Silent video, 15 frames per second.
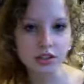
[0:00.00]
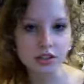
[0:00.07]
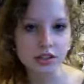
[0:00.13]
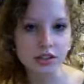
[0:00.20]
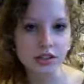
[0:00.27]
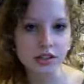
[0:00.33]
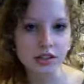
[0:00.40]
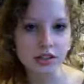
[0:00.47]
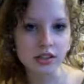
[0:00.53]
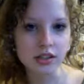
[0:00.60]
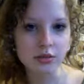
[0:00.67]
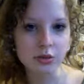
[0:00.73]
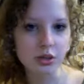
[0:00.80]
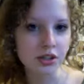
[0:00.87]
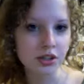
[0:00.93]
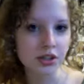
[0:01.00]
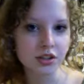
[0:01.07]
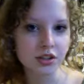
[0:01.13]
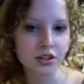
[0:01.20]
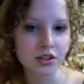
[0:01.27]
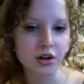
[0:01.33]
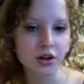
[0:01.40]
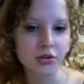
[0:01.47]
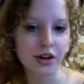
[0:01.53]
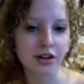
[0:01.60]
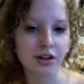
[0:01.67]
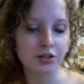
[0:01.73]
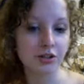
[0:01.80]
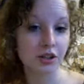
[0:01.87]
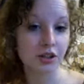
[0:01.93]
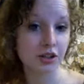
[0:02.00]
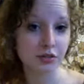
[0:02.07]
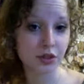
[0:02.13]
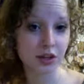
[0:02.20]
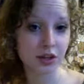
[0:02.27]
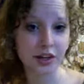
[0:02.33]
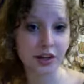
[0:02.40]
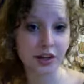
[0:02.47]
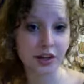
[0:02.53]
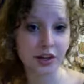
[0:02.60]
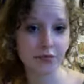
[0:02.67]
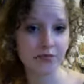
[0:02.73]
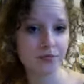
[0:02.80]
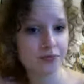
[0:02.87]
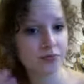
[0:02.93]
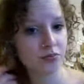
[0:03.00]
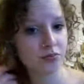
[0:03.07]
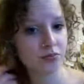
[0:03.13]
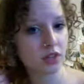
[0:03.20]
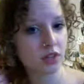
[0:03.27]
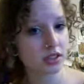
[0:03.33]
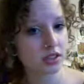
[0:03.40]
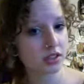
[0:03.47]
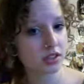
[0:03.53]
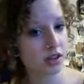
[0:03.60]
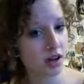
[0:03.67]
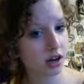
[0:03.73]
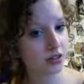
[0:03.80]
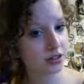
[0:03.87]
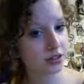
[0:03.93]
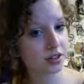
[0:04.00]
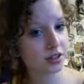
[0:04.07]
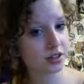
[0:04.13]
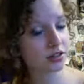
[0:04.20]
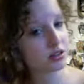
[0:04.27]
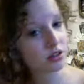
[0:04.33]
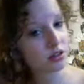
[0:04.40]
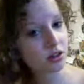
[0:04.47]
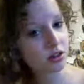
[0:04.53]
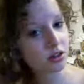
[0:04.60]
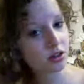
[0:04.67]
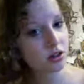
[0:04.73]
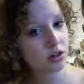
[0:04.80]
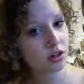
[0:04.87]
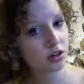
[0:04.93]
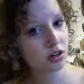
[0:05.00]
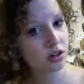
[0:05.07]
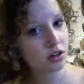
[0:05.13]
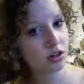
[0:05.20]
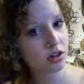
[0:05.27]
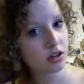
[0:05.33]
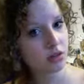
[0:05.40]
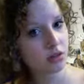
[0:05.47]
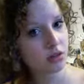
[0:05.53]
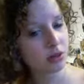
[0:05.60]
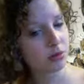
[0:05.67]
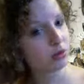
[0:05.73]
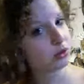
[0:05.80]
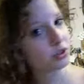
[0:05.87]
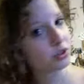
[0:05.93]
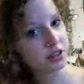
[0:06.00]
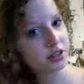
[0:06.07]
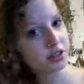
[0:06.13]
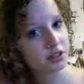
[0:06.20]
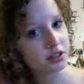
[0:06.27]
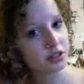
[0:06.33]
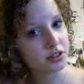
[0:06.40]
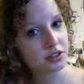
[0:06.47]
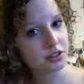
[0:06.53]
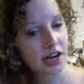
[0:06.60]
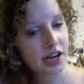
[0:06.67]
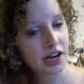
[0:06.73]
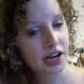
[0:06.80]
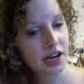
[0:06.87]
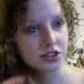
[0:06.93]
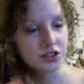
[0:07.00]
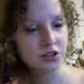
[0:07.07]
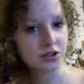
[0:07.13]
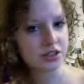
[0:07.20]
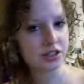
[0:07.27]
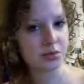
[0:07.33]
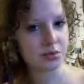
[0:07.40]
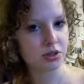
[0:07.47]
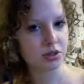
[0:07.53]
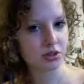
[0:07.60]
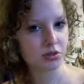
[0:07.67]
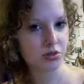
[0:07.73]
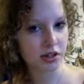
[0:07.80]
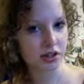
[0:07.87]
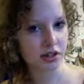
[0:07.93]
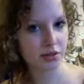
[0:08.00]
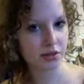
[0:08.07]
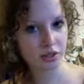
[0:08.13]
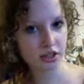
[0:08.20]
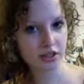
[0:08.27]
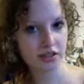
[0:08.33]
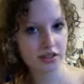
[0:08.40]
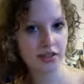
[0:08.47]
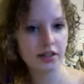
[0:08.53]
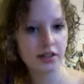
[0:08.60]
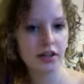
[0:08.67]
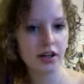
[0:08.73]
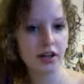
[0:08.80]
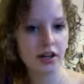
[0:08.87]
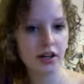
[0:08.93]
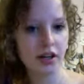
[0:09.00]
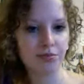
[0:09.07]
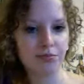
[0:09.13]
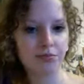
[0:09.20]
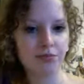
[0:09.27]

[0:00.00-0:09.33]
as easily with a regular chunk of your hair that's not dreaded. So people that are kind of into dreads but don't want to commit, I'm